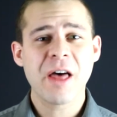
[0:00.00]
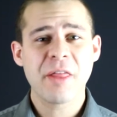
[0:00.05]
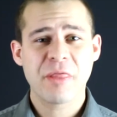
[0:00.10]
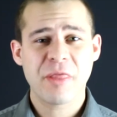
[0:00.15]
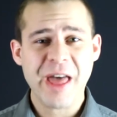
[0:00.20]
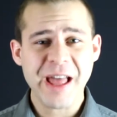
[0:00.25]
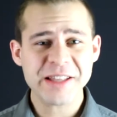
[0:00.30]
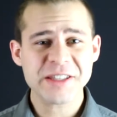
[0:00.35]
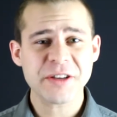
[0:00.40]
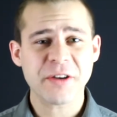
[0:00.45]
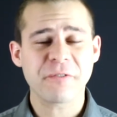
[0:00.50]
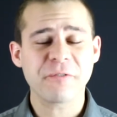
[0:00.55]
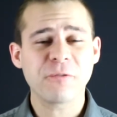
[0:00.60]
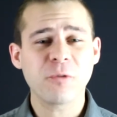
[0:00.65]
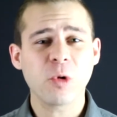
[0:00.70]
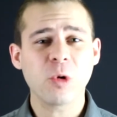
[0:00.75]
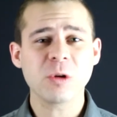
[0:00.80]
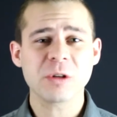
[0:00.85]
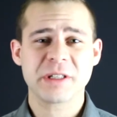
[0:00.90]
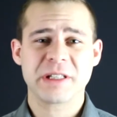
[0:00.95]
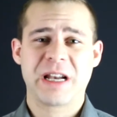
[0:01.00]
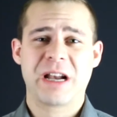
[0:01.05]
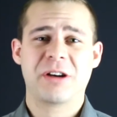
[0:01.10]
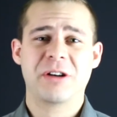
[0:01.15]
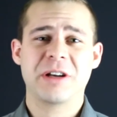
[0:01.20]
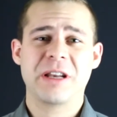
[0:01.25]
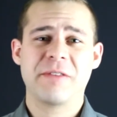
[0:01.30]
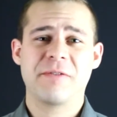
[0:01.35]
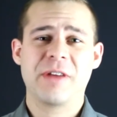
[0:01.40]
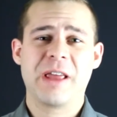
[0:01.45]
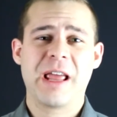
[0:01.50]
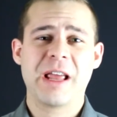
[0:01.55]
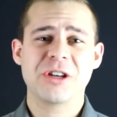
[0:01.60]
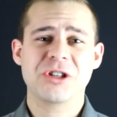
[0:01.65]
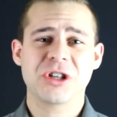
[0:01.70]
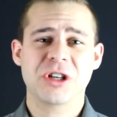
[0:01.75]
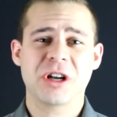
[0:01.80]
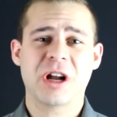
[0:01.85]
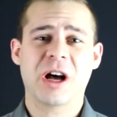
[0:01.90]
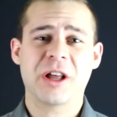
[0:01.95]
That's a full standard
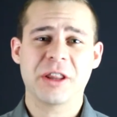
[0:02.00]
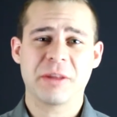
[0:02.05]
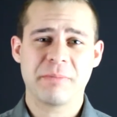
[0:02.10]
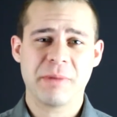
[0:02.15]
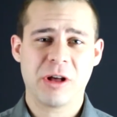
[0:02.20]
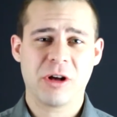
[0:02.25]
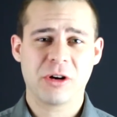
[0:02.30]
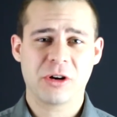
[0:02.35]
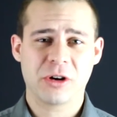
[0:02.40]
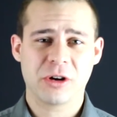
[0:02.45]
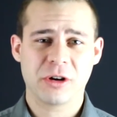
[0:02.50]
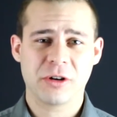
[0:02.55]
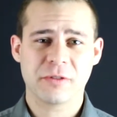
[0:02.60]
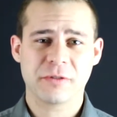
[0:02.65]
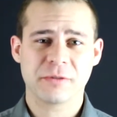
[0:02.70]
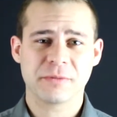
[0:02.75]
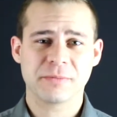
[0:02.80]
deviation on the bell curve.